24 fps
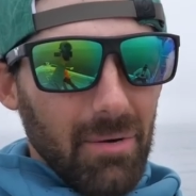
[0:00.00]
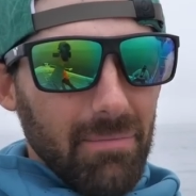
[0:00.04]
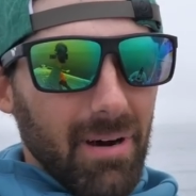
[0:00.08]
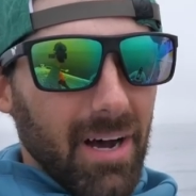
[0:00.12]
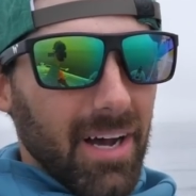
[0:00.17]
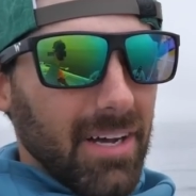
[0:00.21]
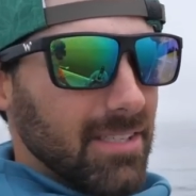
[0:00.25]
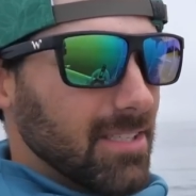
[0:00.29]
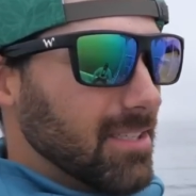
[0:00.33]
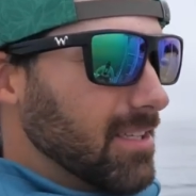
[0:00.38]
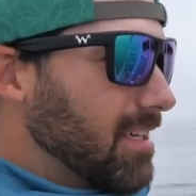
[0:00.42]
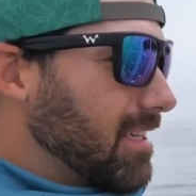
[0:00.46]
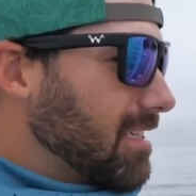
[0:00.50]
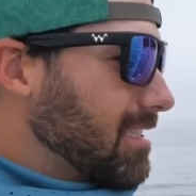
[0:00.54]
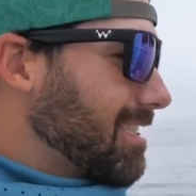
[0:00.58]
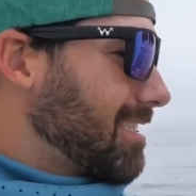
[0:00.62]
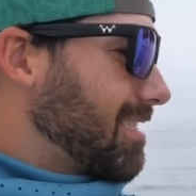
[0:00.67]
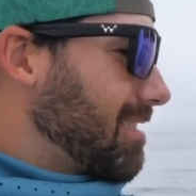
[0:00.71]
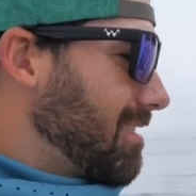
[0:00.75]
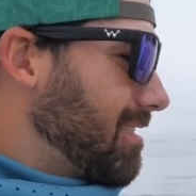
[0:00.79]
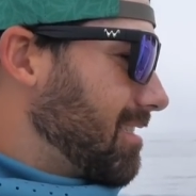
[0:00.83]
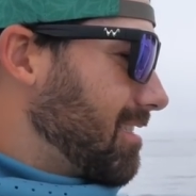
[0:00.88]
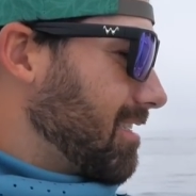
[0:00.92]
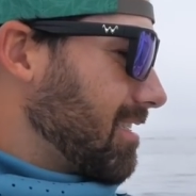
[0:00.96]
and puzzling
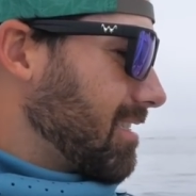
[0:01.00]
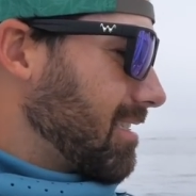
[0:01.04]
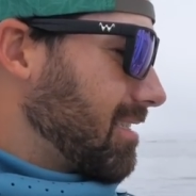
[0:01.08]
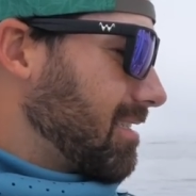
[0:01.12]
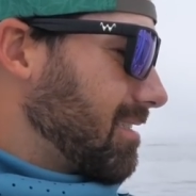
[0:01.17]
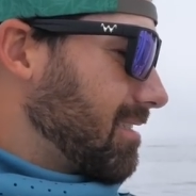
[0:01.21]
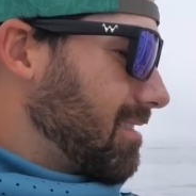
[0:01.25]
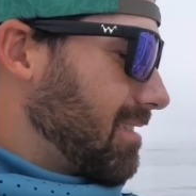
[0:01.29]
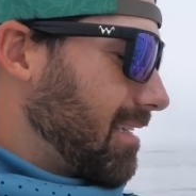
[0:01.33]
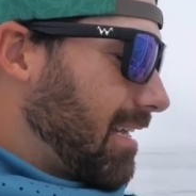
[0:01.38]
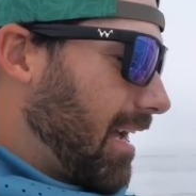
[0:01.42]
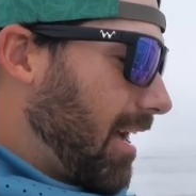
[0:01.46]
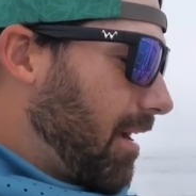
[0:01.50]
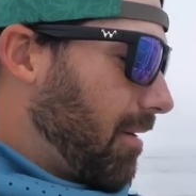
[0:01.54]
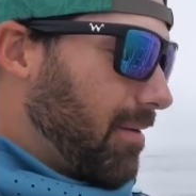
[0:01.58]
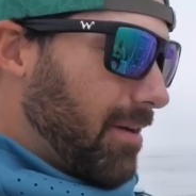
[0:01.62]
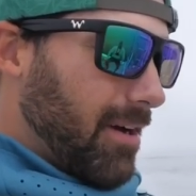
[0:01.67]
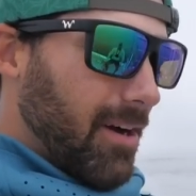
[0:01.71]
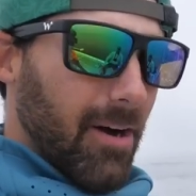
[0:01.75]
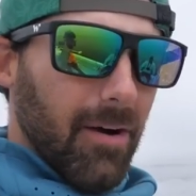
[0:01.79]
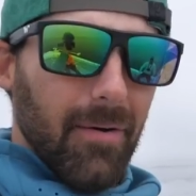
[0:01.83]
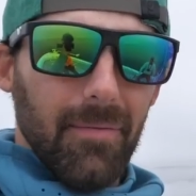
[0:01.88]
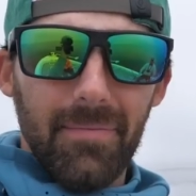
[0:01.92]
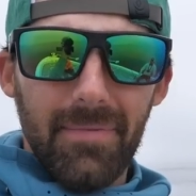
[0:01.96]
just just I don't
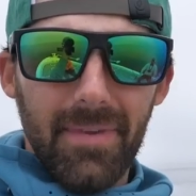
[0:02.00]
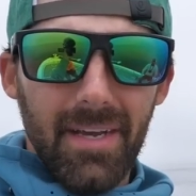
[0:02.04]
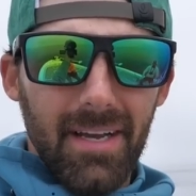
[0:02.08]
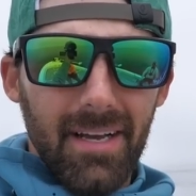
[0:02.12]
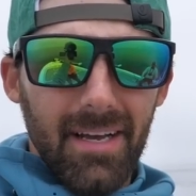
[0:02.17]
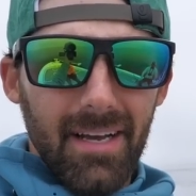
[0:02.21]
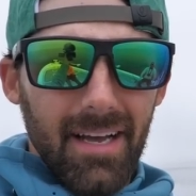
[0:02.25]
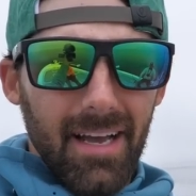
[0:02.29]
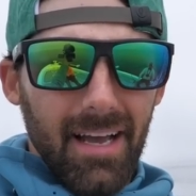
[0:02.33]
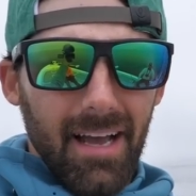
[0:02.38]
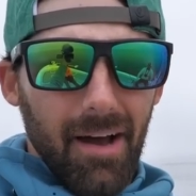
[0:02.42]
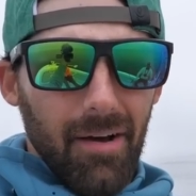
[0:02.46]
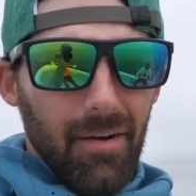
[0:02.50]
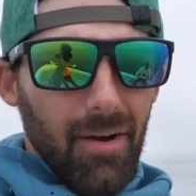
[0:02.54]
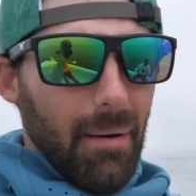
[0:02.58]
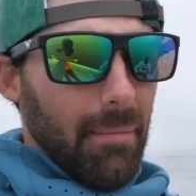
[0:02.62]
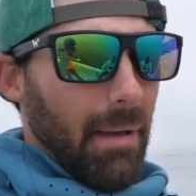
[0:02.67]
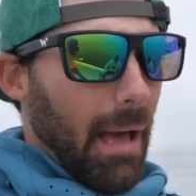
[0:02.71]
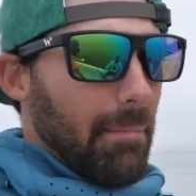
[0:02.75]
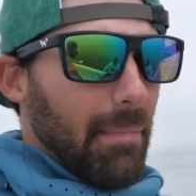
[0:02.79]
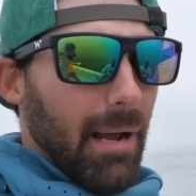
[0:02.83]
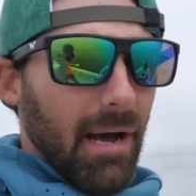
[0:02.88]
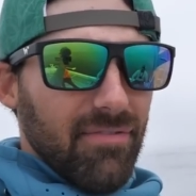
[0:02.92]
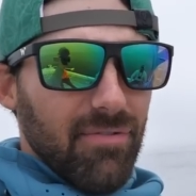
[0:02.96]
know I don't know I
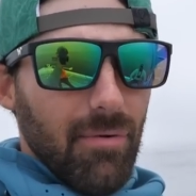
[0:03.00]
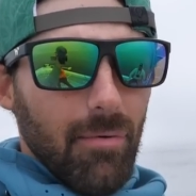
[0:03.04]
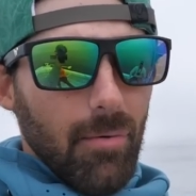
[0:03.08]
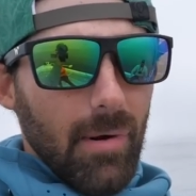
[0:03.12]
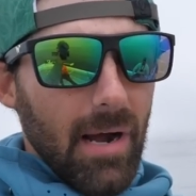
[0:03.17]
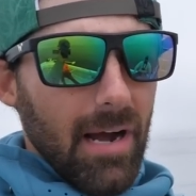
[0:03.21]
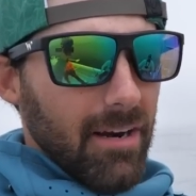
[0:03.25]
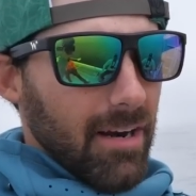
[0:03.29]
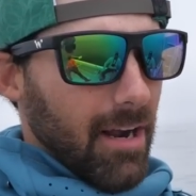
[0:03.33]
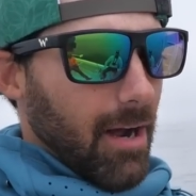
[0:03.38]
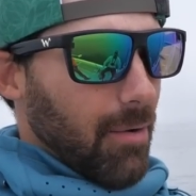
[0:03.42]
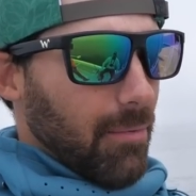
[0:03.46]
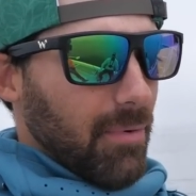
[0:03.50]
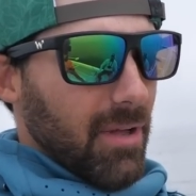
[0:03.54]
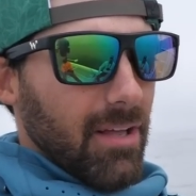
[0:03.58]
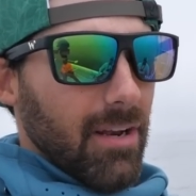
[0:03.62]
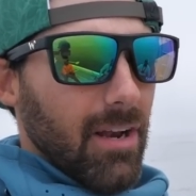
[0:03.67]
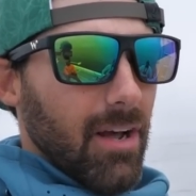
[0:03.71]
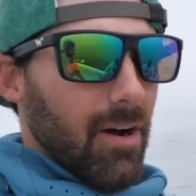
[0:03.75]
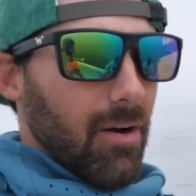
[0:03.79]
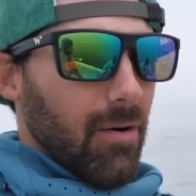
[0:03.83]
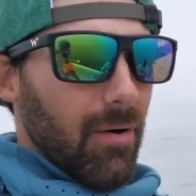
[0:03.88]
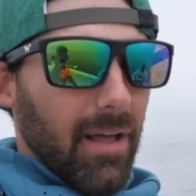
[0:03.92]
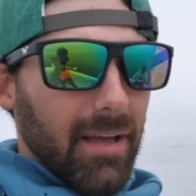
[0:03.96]
mean I'm not from around here I don't really
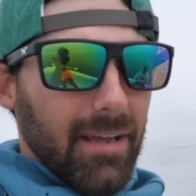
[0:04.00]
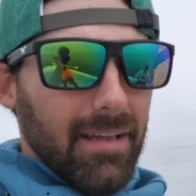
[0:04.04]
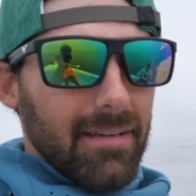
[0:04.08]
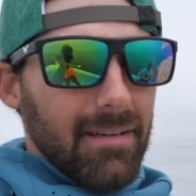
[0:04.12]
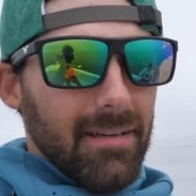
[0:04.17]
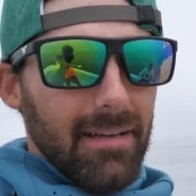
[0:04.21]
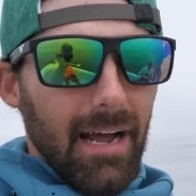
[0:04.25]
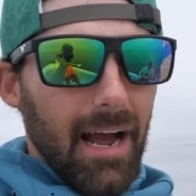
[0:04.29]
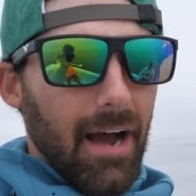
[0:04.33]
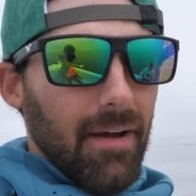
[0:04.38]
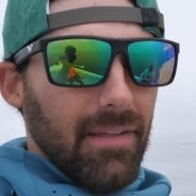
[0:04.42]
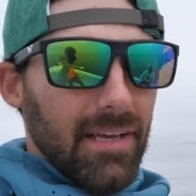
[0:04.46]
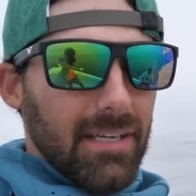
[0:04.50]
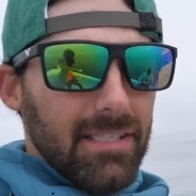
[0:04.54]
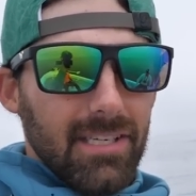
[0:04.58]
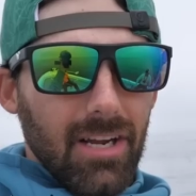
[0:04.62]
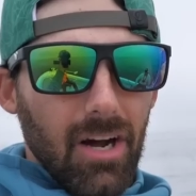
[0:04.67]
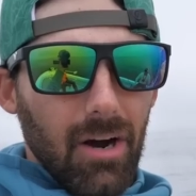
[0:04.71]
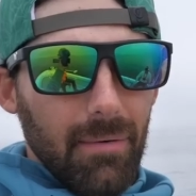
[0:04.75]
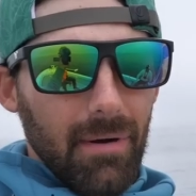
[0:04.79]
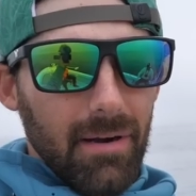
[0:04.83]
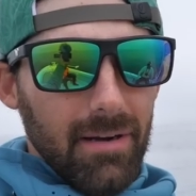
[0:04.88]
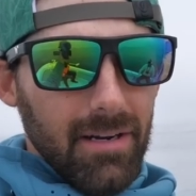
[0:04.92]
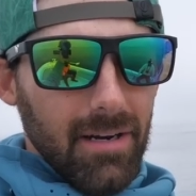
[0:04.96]
know like how things
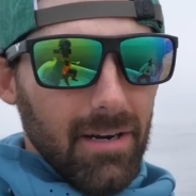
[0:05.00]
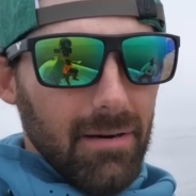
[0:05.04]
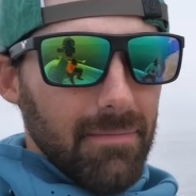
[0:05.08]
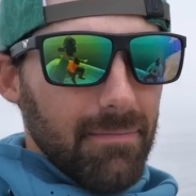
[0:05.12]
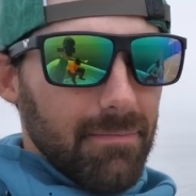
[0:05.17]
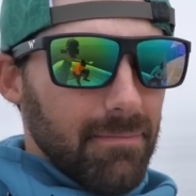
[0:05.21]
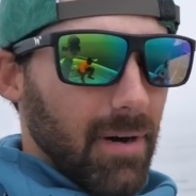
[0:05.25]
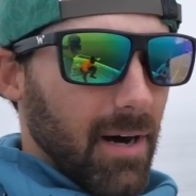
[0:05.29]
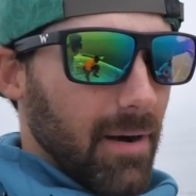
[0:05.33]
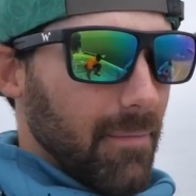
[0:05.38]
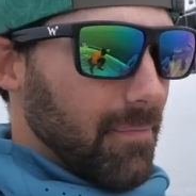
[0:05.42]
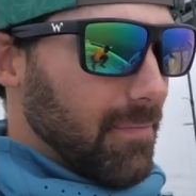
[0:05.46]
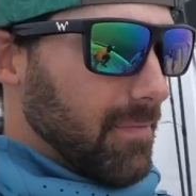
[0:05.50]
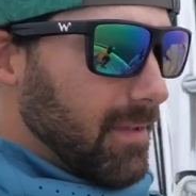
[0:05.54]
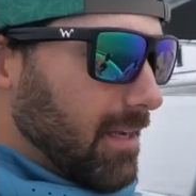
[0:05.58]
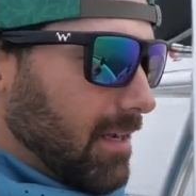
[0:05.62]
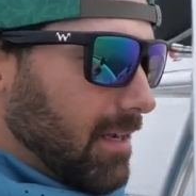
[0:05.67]
go around here but, yeah.